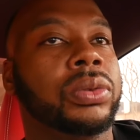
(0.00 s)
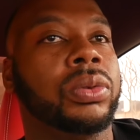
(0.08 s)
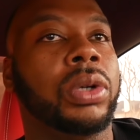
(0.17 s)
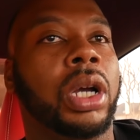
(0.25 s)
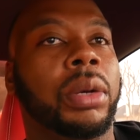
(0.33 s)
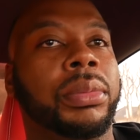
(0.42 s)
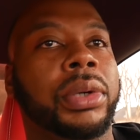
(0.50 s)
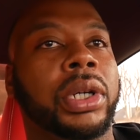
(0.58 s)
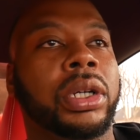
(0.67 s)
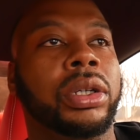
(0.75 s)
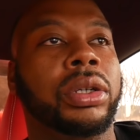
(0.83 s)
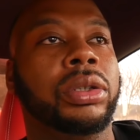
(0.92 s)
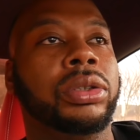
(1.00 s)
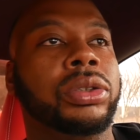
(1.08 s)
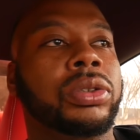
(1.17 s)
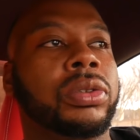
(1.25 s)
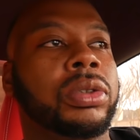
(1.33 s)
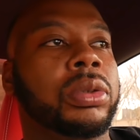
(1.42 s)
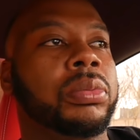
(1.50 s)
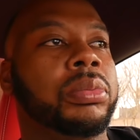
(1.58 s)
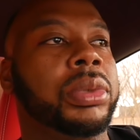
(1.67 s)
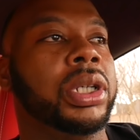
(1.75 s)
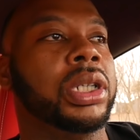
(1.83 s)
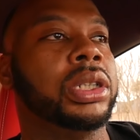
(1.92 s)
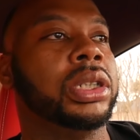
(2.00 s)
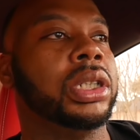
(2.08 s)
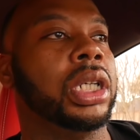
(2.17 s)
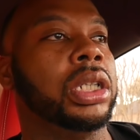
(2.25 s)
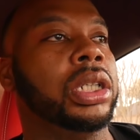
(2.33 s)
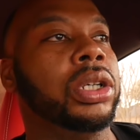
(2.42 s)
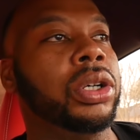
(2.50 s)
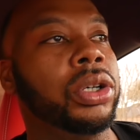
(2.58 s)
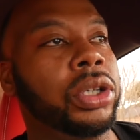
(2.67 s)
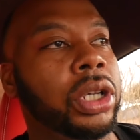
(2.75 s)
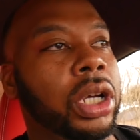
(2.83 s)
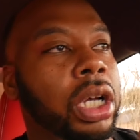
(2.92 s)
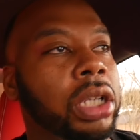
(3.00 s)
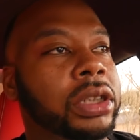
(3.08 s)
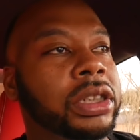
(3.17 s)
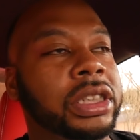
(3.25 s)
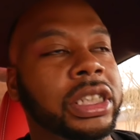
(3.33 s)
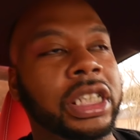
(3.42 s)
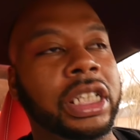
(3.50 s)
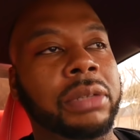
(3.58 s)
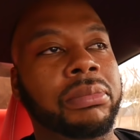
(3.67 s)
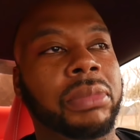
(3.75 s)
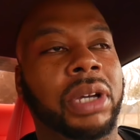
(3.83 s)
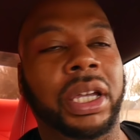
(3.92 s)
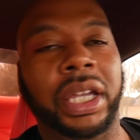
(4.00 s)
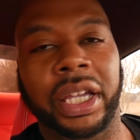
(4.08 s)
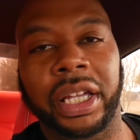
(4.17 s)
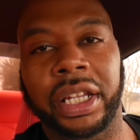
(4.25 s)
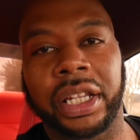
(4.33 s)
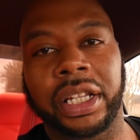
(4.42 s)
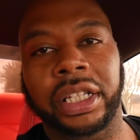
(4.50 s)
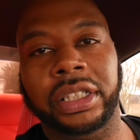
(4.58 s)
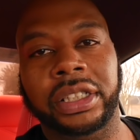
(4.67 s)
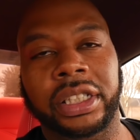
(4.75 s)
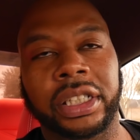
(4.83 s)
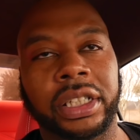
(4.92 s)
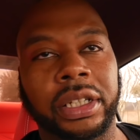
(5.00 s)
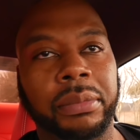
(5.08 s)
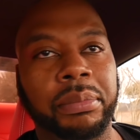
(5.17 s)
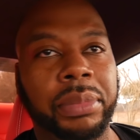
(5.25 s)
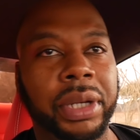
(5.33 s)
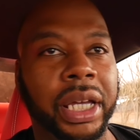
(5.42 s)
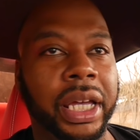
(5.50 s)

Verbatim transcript: Don't let the hype fool you, keep you too close by. Too close These jackets will play cool and hit you with the